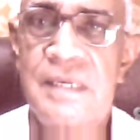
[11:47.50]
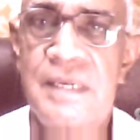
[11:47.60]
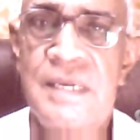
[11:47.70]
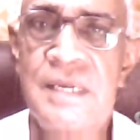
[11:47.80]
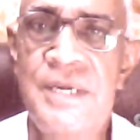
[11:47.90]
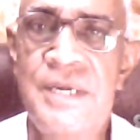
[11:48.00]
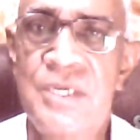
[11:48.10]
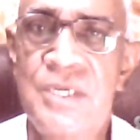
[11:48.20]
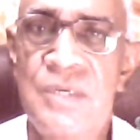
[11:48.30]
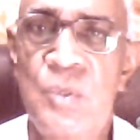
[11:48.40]

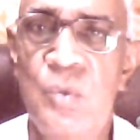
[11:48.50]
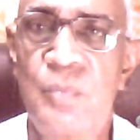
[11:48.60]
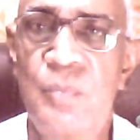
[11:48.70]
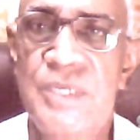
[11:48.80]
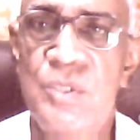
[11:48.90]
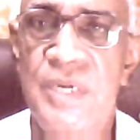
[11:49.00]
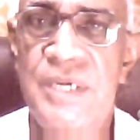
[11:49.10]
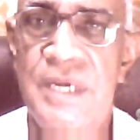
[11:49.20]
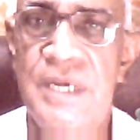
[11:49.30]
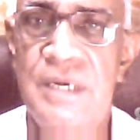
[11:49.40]
inclination to
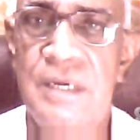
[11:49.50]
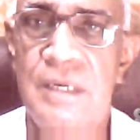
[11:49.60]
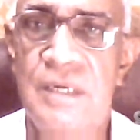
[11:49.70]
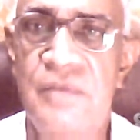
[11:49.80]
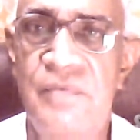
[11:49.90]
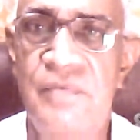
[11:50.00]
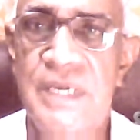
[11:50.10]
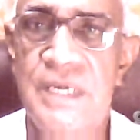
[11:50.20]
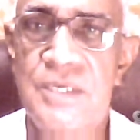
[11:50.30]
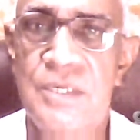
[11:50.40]
micturate and
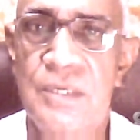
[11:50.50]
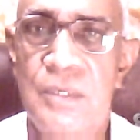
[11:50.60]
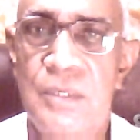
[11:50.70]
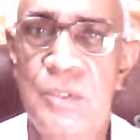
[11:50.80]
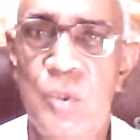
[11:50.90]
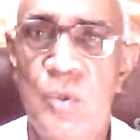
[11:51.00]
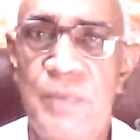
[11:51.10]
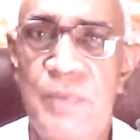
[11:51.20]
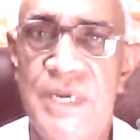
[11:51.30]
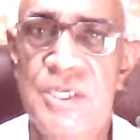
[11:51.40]
defecate due to
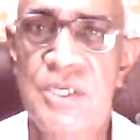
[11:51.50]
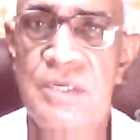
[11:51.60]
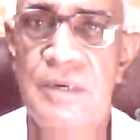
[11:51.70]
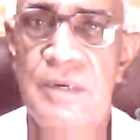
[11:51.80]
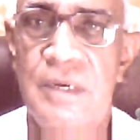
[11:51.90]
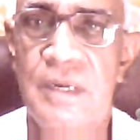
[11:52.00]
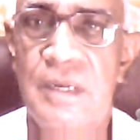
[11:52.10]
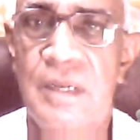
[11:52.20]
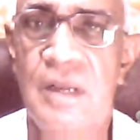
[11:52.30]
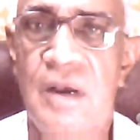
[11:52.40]
pressure
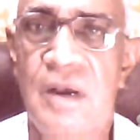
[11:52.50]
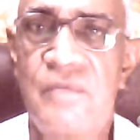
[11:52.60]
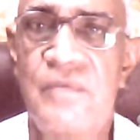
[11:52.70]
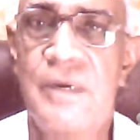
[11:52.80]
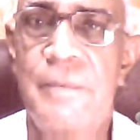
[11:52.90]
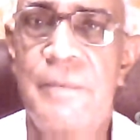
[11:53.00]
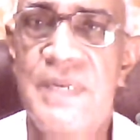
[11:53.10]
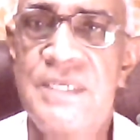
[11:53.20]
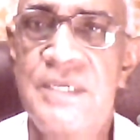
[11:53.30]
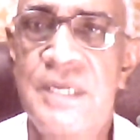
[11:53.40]
of
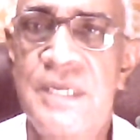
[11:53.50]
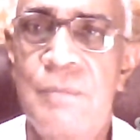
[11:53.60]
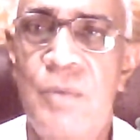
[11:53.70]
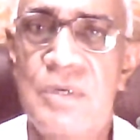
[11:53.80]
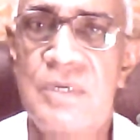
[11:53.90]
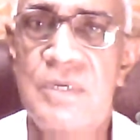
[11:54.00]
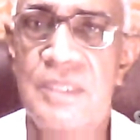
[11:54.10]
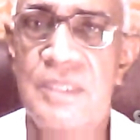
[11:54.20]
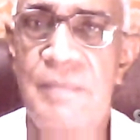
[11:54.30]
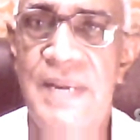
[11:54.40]
presenting part on
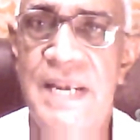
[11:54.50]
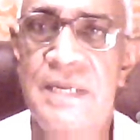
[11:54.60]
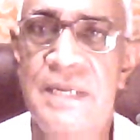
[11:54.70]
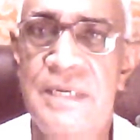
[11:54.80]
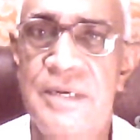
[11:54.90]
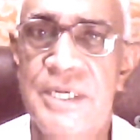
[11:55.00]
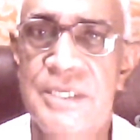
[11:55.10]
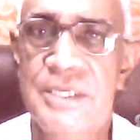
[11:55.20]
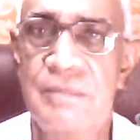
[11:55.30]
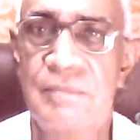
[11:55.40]
the bladder and
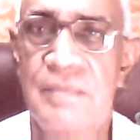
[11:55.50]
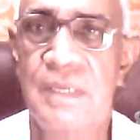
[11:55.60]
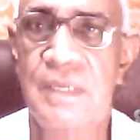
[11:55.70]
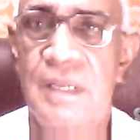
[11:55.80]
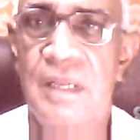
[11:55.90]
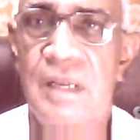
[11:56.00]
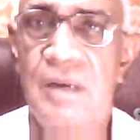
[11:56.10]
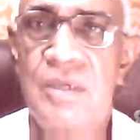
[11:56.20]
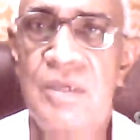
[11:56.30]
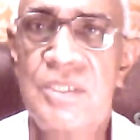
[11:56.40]
rectum.
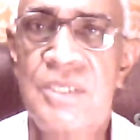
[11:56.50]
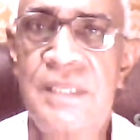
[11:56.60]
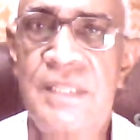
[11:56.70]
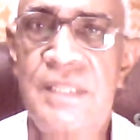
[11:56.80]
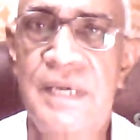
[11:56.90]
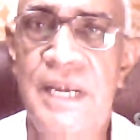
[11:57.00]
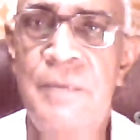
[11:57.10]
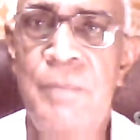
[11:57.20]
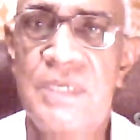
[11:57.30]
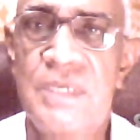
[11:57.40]
Lastly, the head
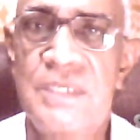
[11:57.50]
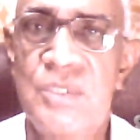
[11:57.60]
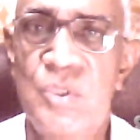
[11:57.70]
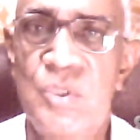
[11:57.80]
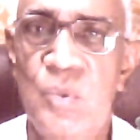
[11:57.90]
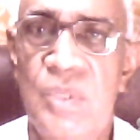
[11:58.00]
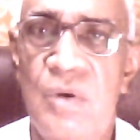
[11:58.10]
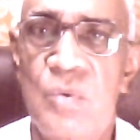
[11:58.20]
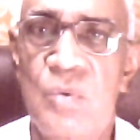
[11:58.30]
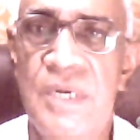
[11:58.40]
passes through the
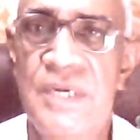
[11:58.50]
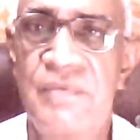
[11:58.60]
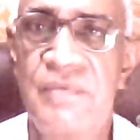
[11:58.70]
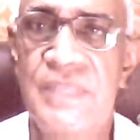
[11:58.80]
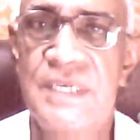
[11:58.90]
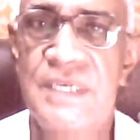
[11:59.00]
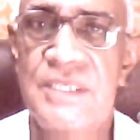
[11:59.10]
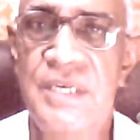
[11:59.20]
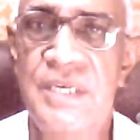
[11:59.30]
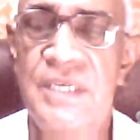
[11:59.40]
outlet with a
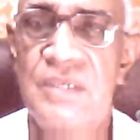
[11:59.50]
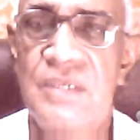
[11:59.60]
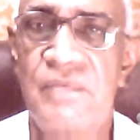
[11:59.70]
series of